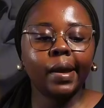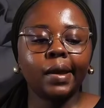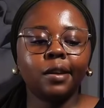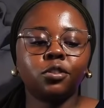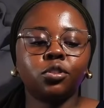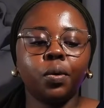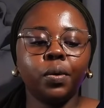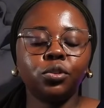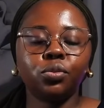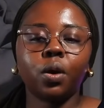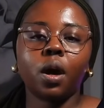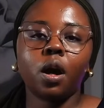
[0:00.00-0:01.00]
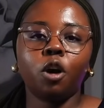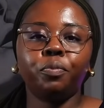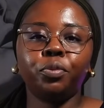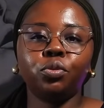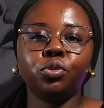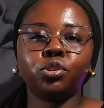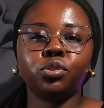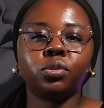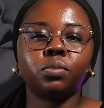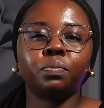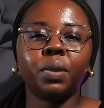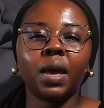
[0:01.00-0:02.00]
it is going to help you
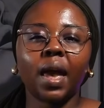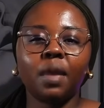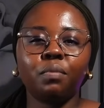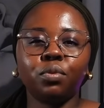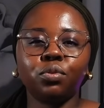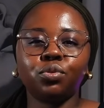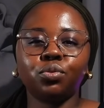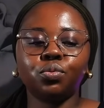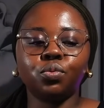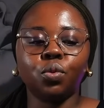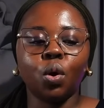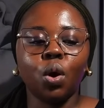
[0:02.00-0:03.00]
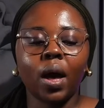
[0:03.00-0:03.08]
just be able to